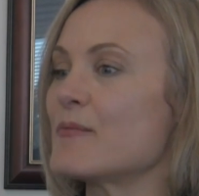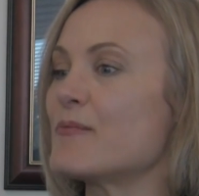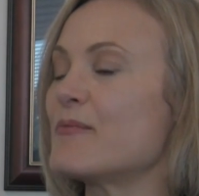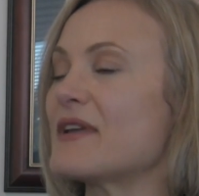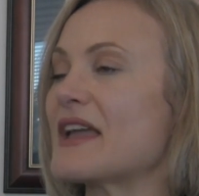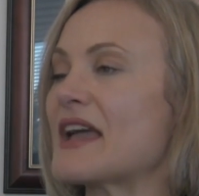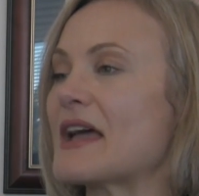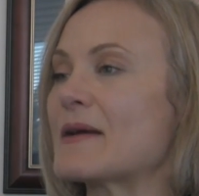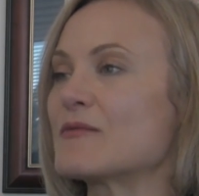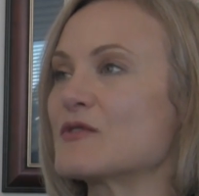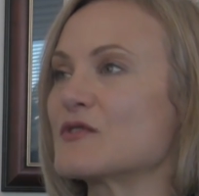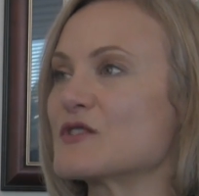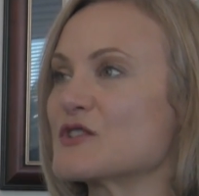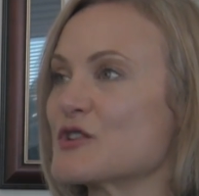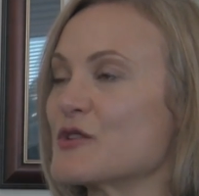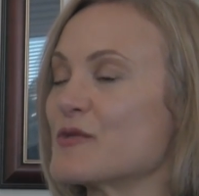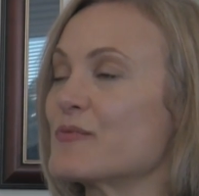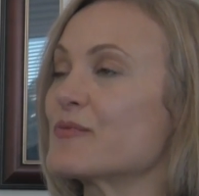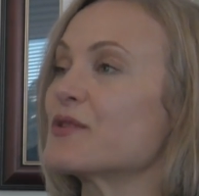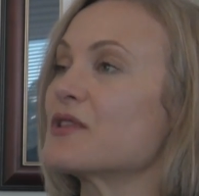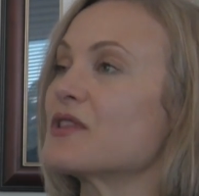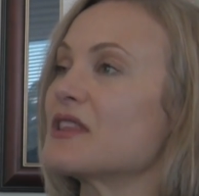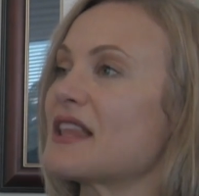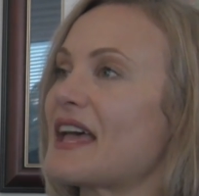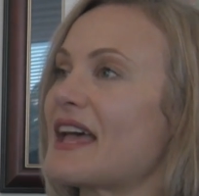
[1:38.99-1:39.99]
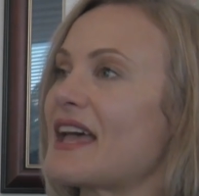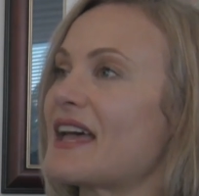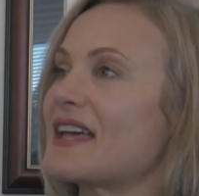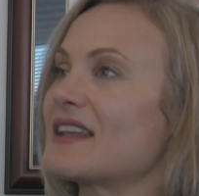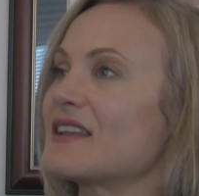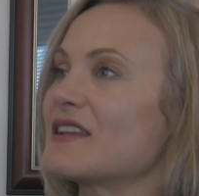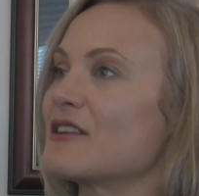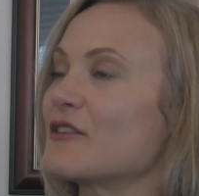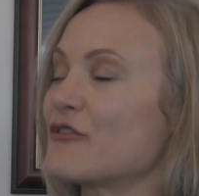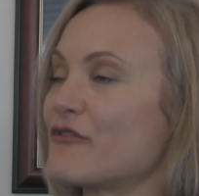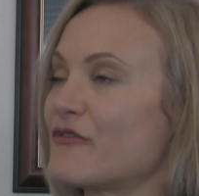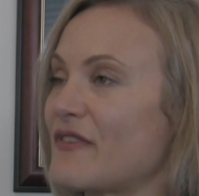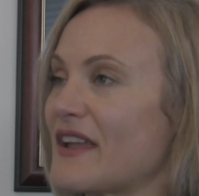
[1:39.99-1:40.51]
be able to
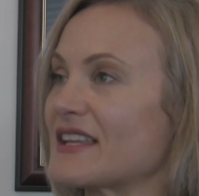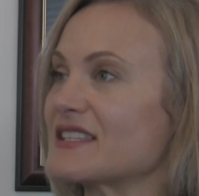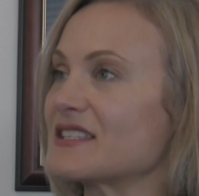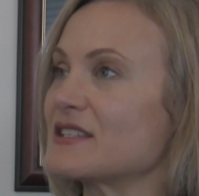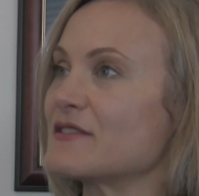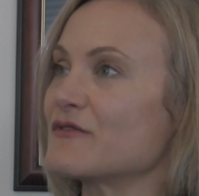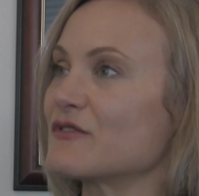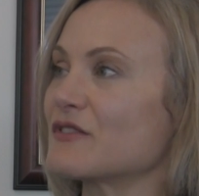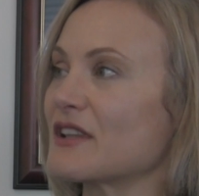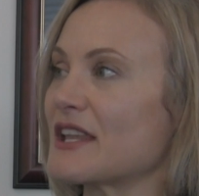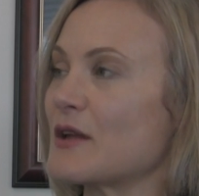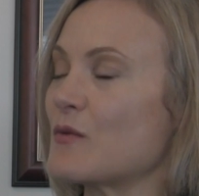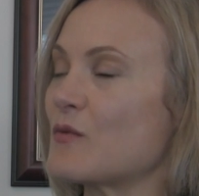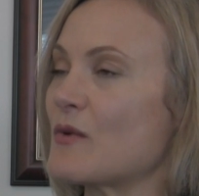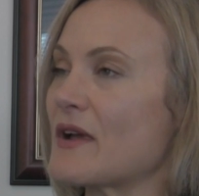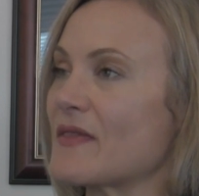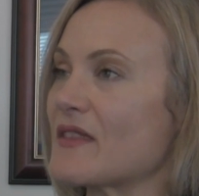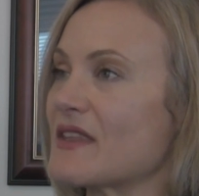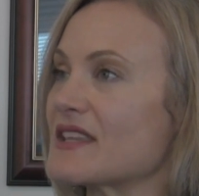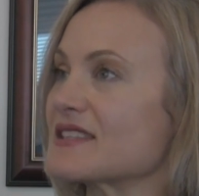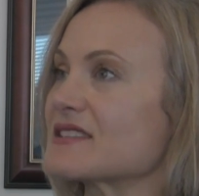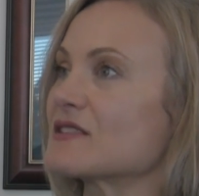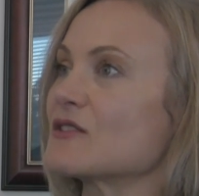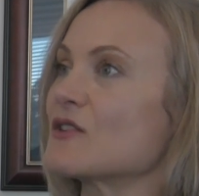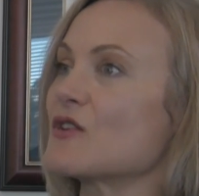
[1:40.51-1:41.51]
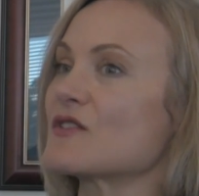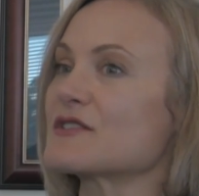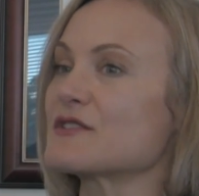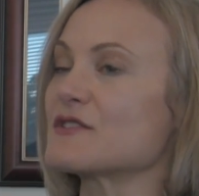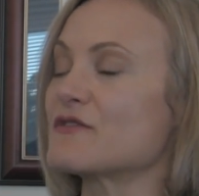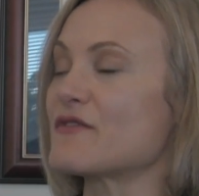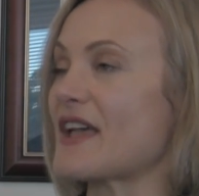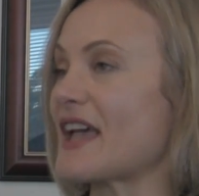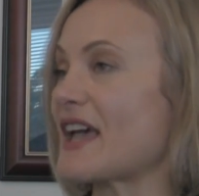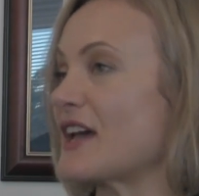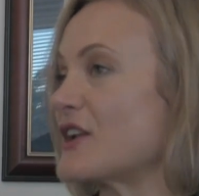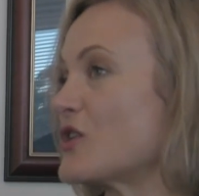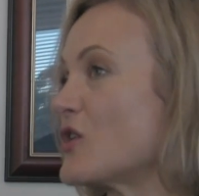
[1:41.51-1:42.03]
plan effectively when there's lots
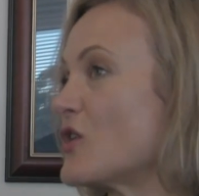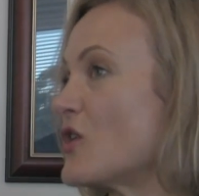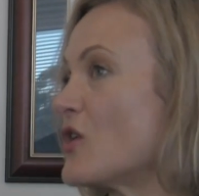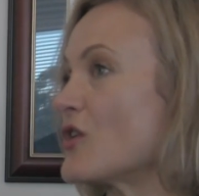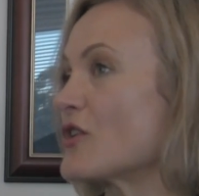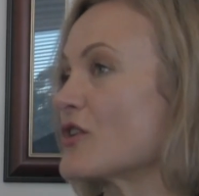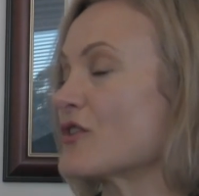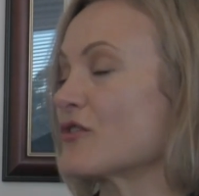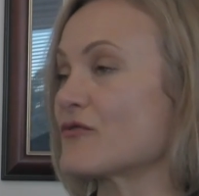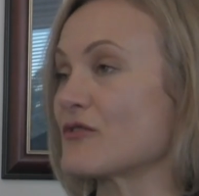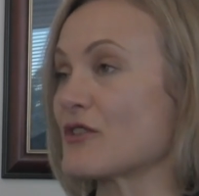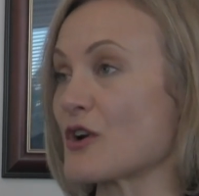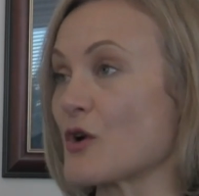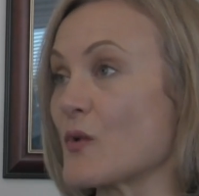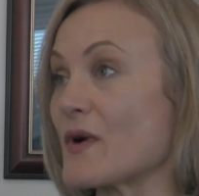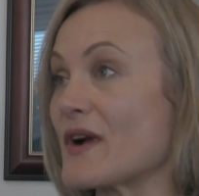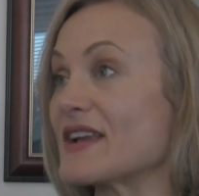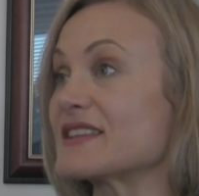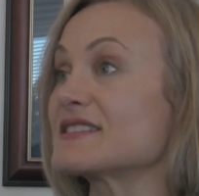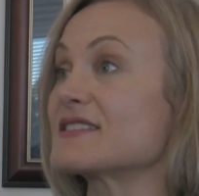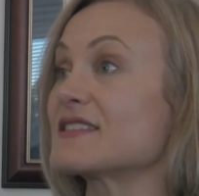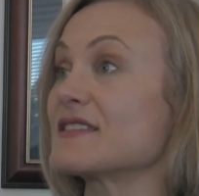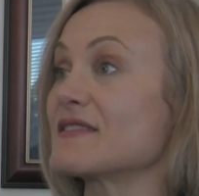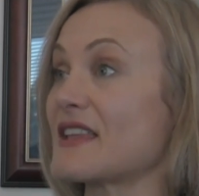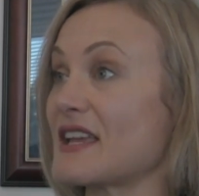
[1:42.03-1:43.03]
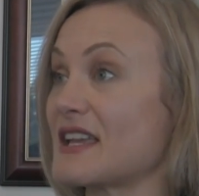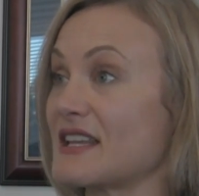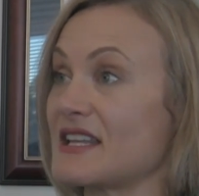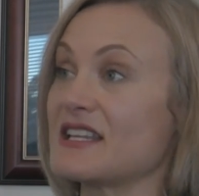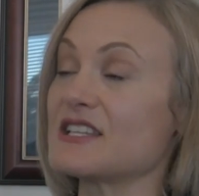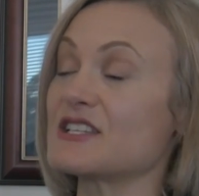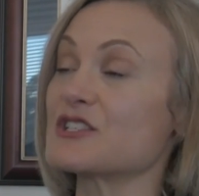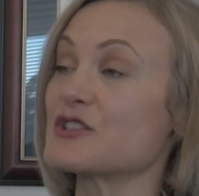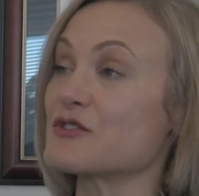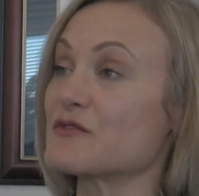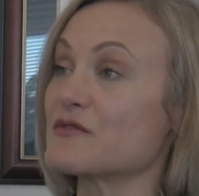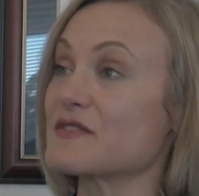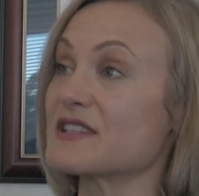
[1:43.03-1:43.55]
of ad hoc requests that they
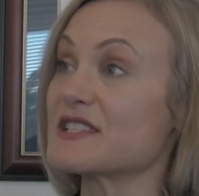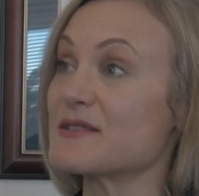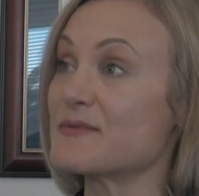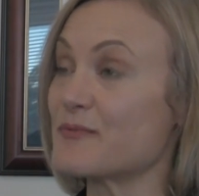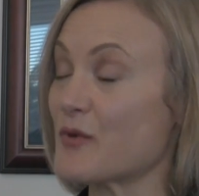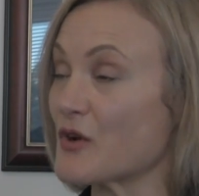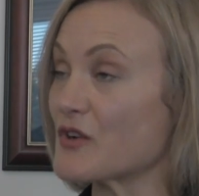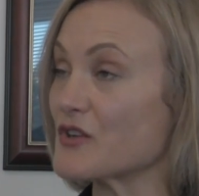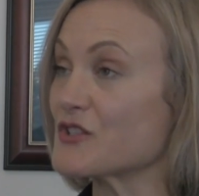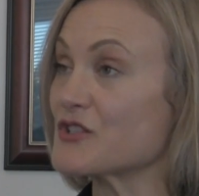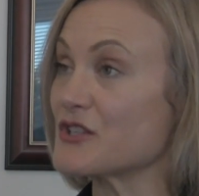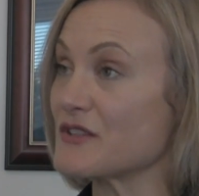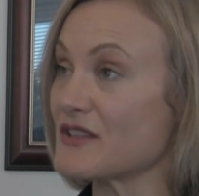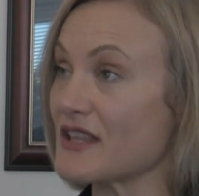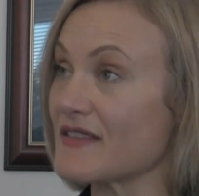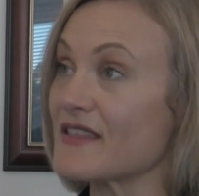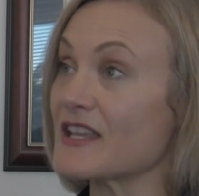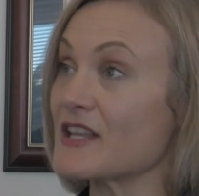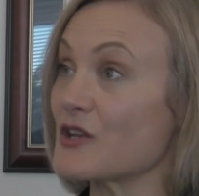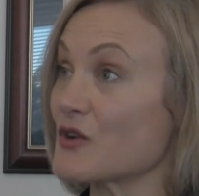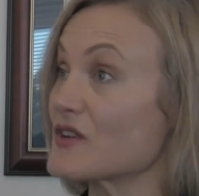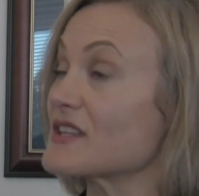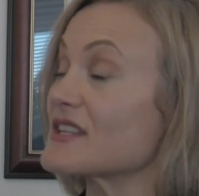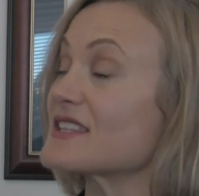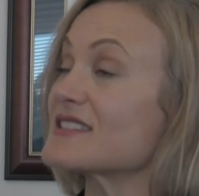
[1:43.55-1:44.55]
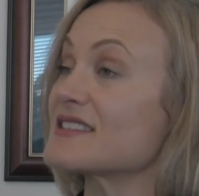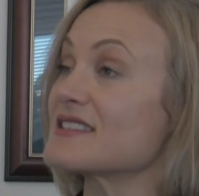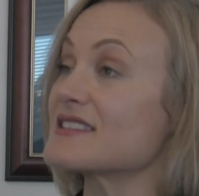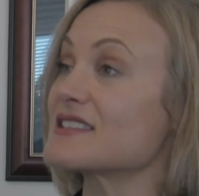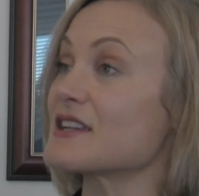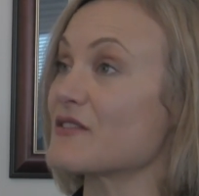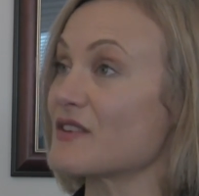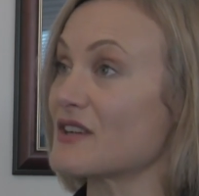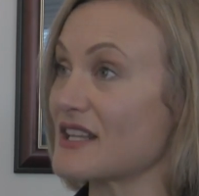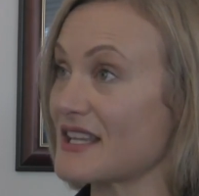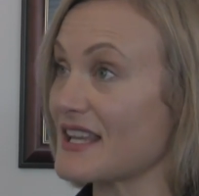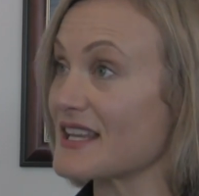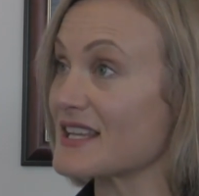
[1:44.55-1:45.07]
need to respond to that they're not
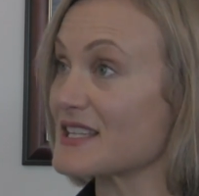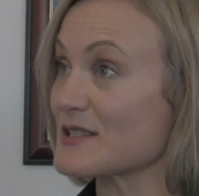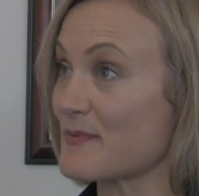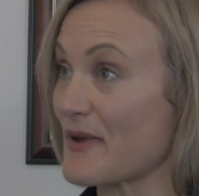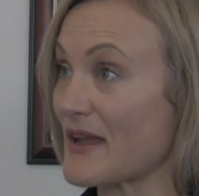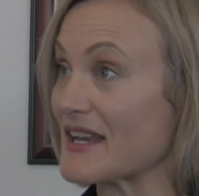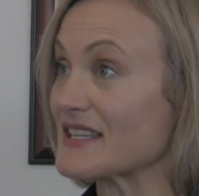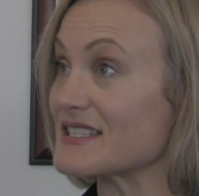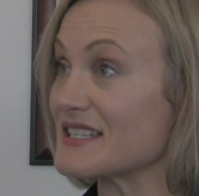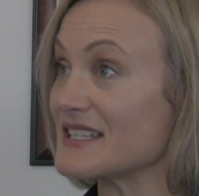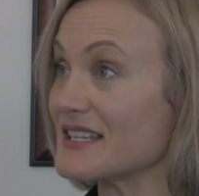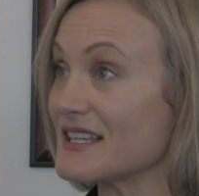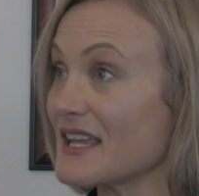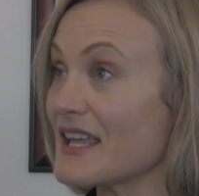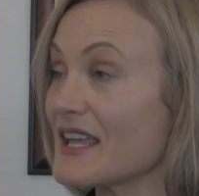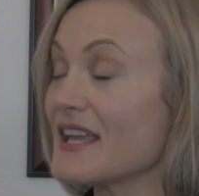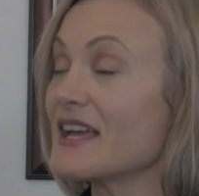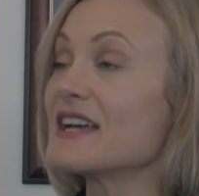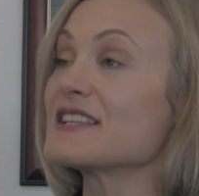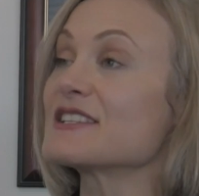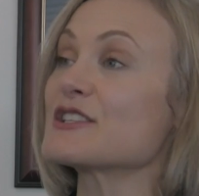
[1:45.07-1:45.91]
necessarily expecting.